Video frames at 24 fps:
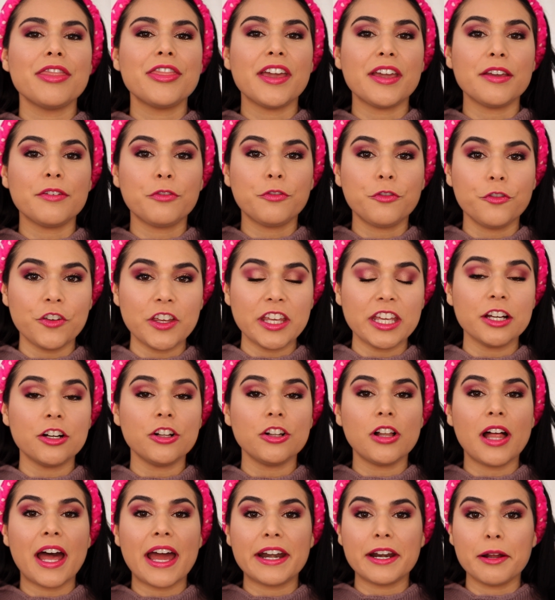they
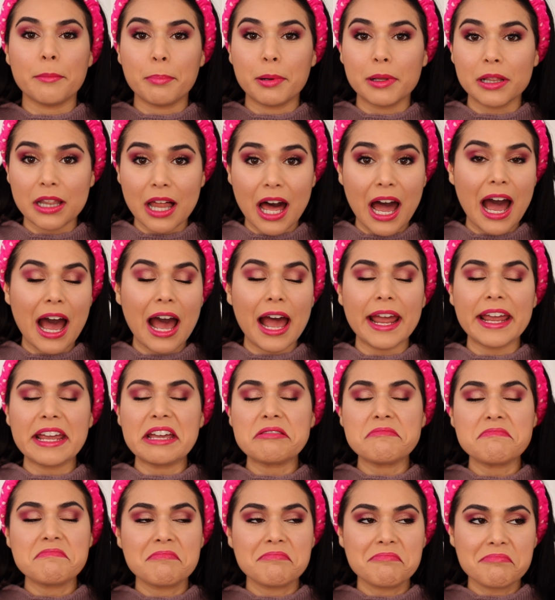feel and
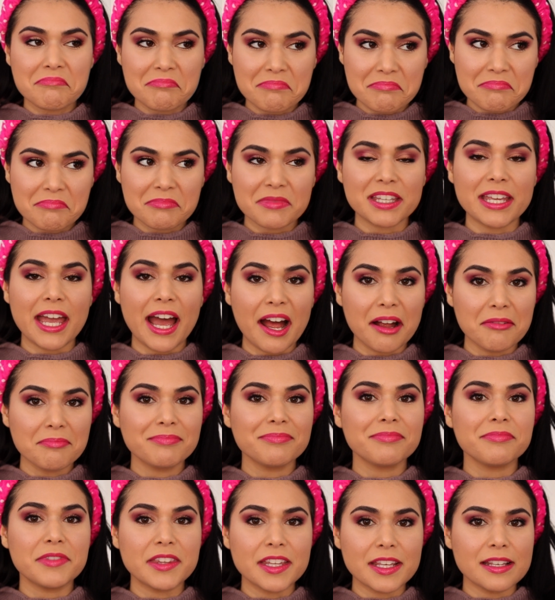apply, yeah,
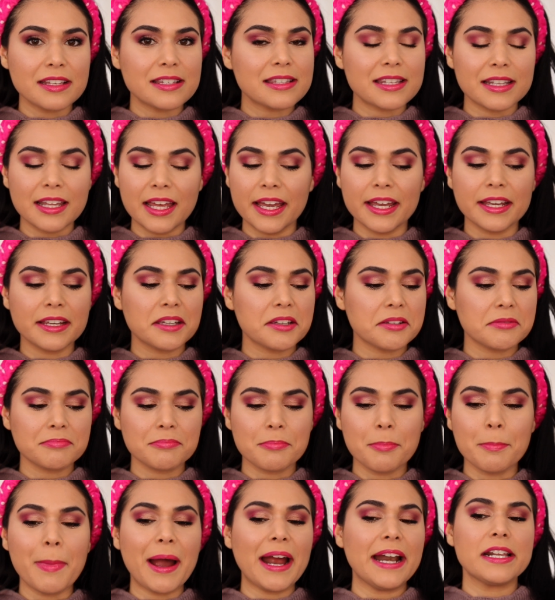these like
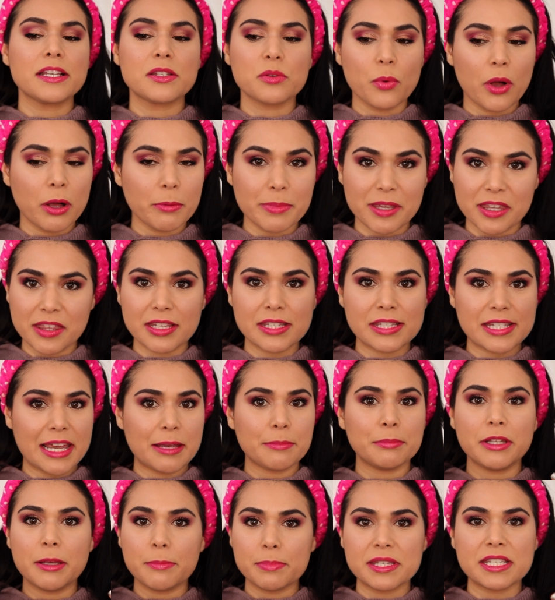might as well be the
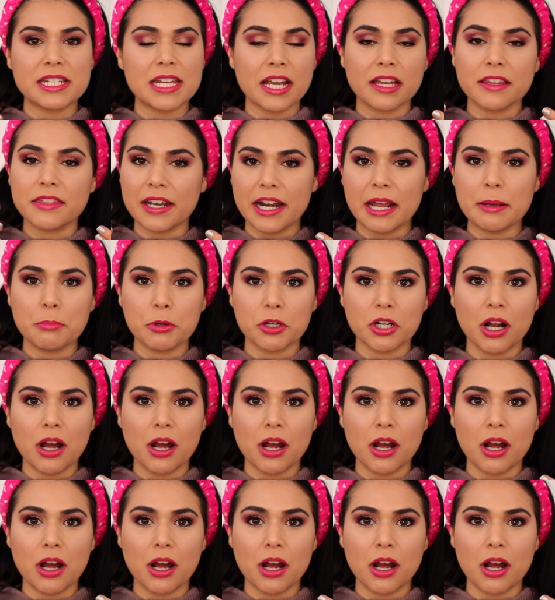same lipstick that I put